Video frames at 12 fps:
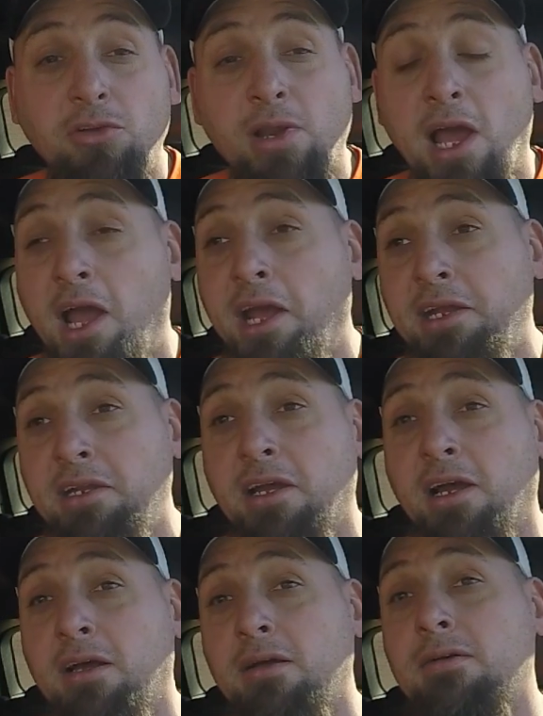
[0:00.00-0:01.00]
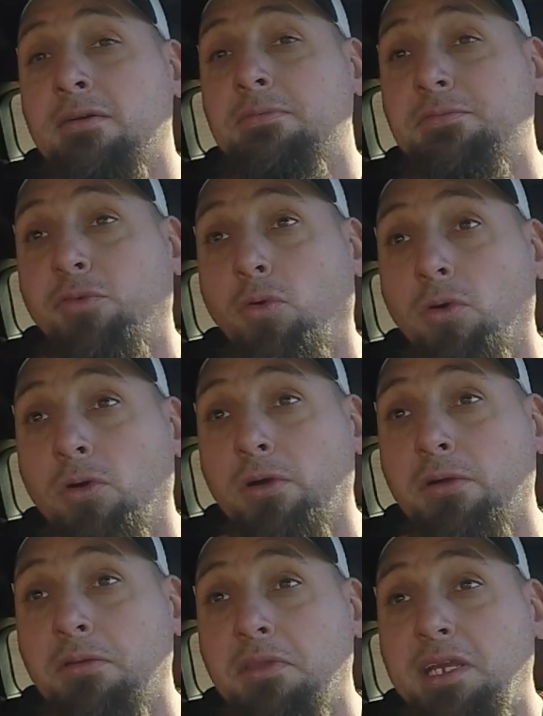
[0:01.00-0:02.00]
you, Nine,
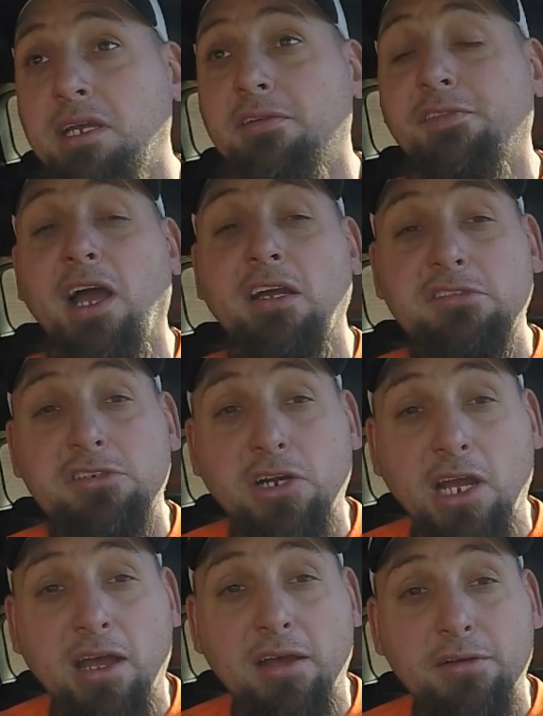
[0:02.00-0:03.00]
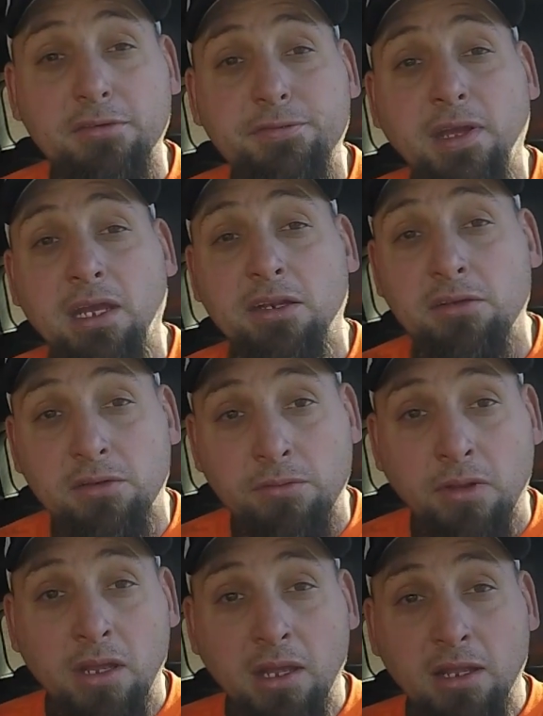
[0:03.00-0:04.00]
for the advice you have and
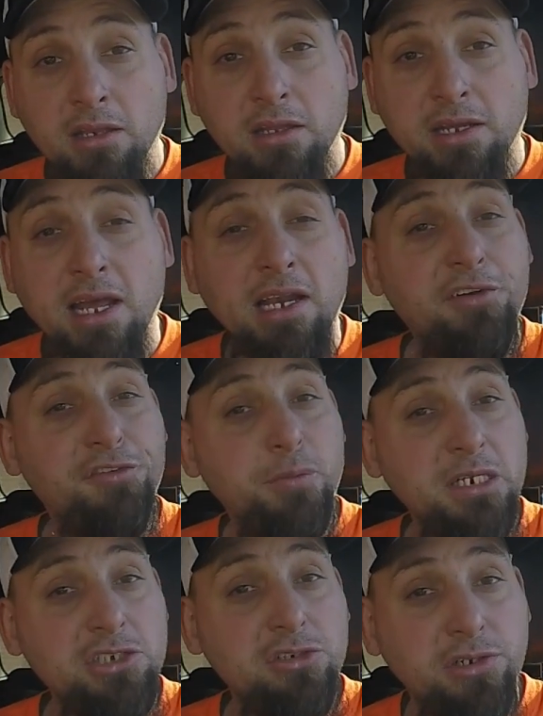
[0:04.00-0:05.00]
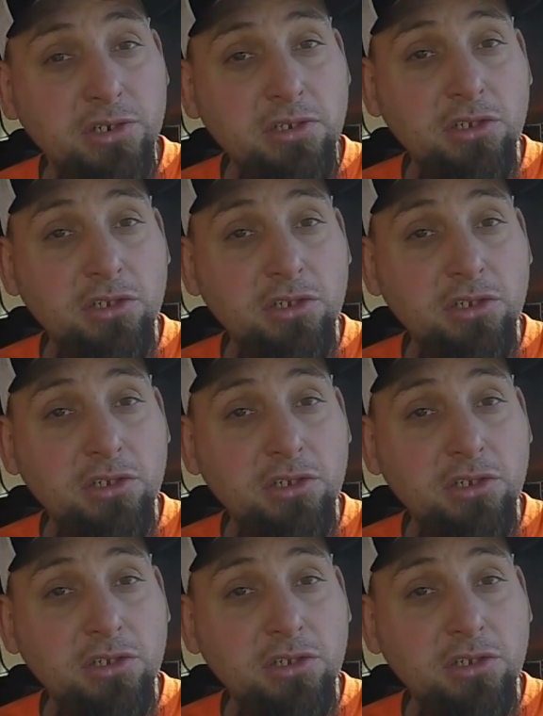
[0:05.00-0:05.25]
the kind of information